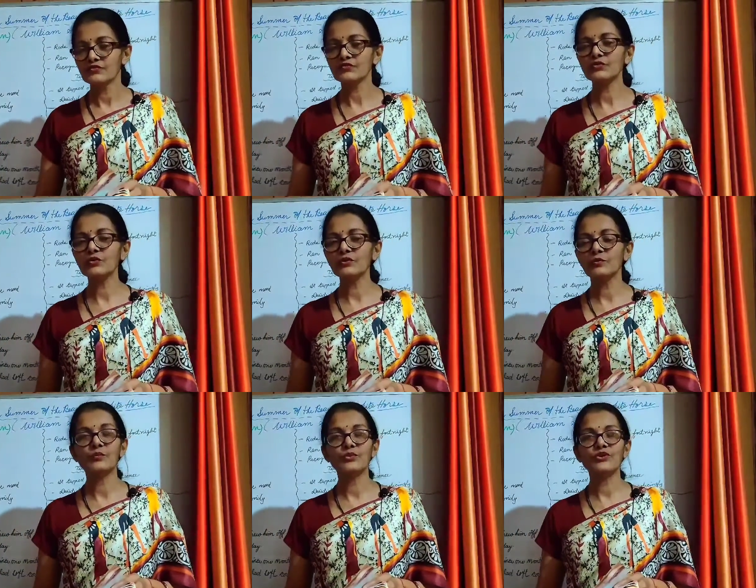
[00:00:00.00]

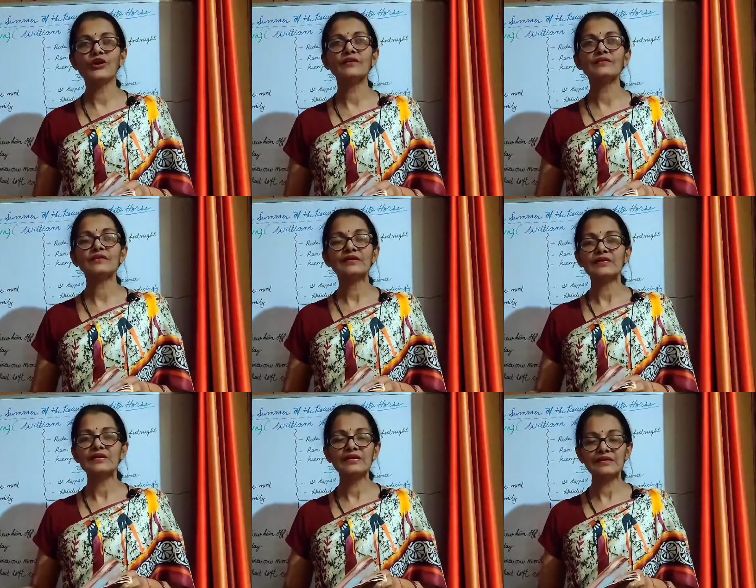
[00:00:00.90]
So Murad,
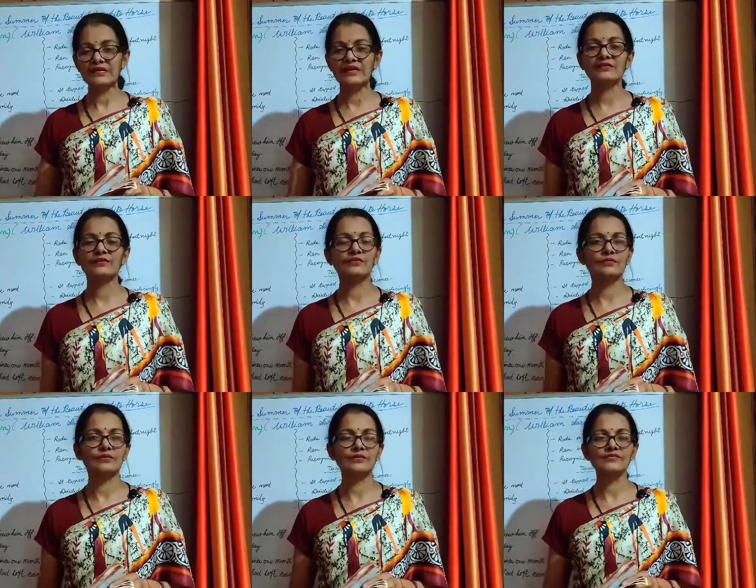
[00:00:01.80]
he kicked the
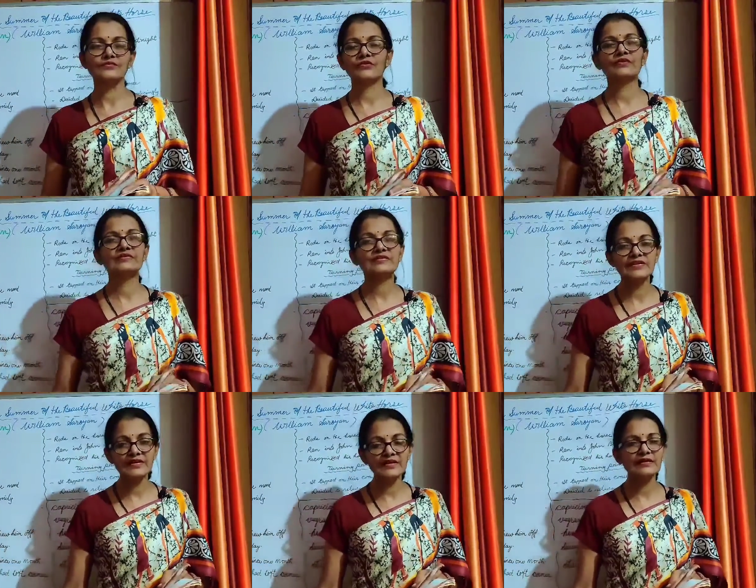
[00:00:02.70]
horse with his
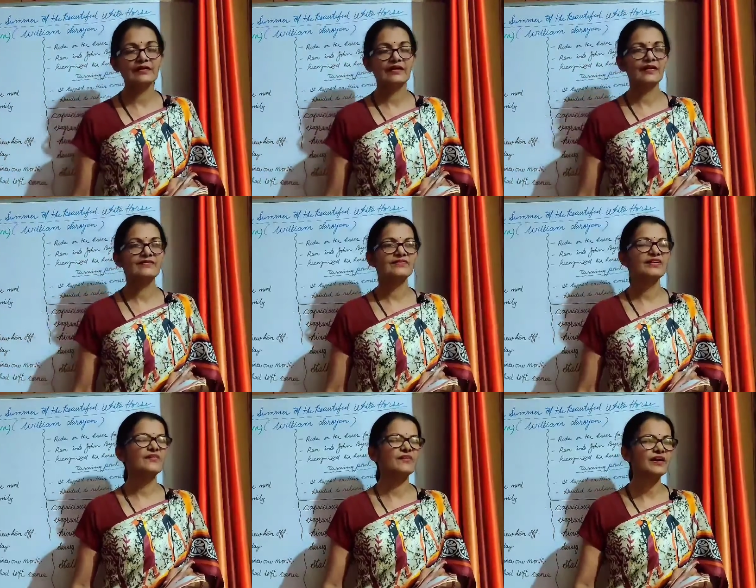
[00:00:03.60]
heel and
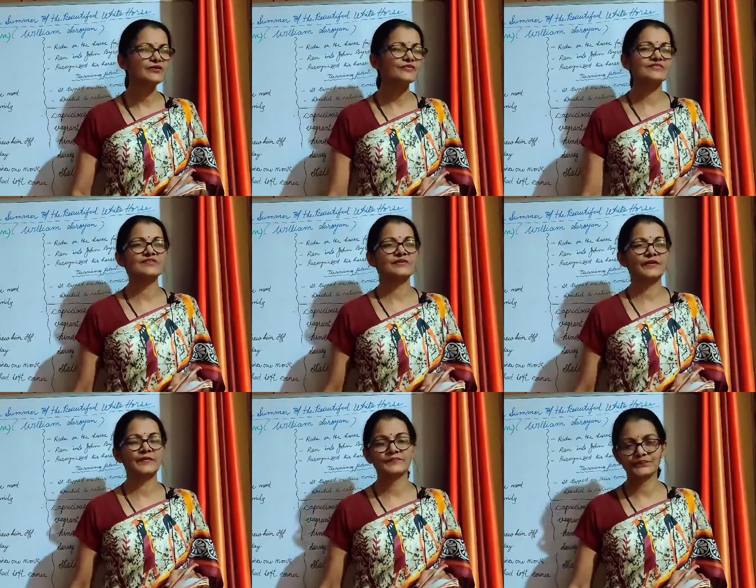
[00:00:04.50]
said, "Run,
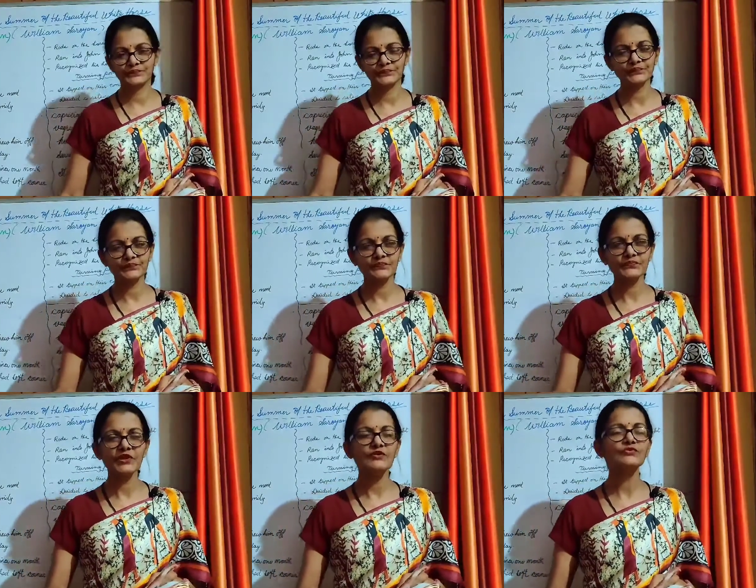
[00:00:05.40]
Wazir."
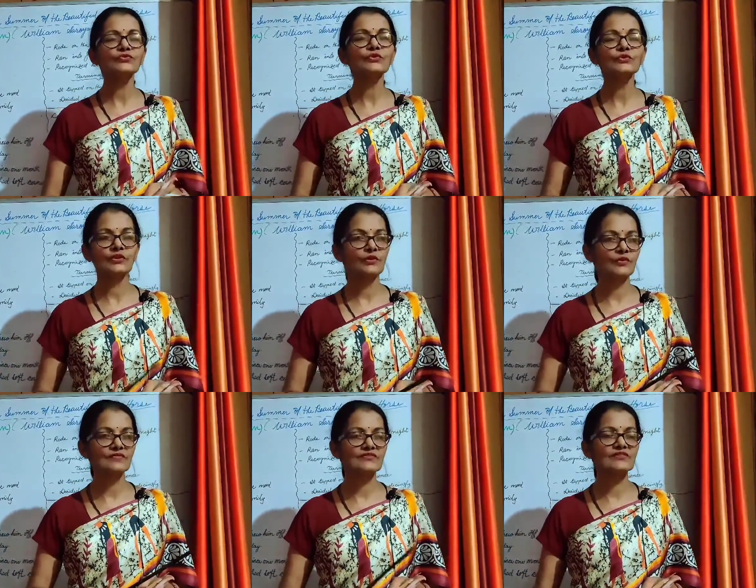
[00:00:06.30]
So the
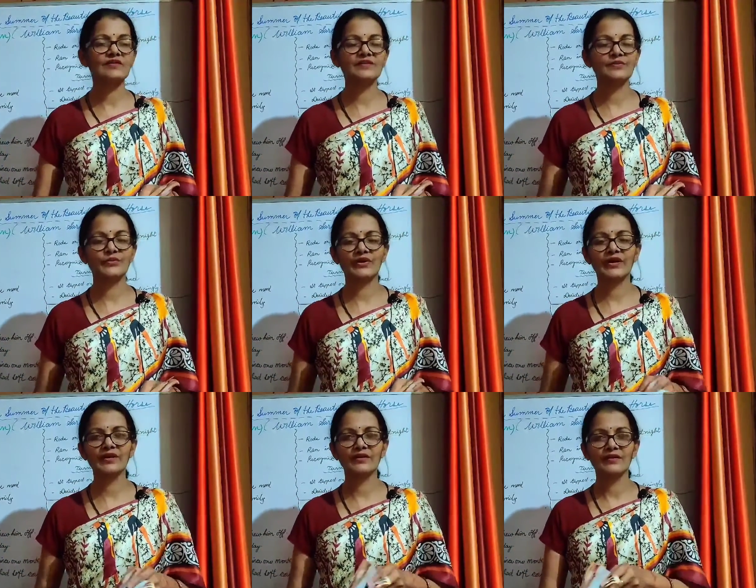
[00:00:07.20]
horse started
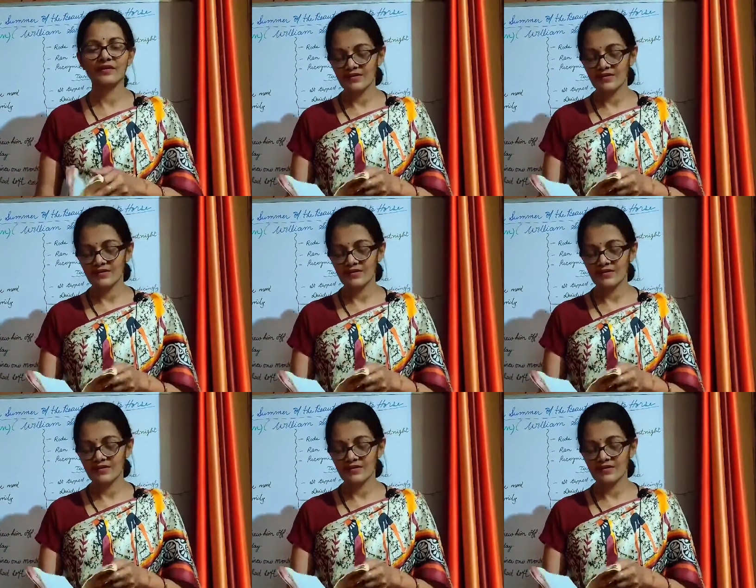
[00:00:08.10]
running,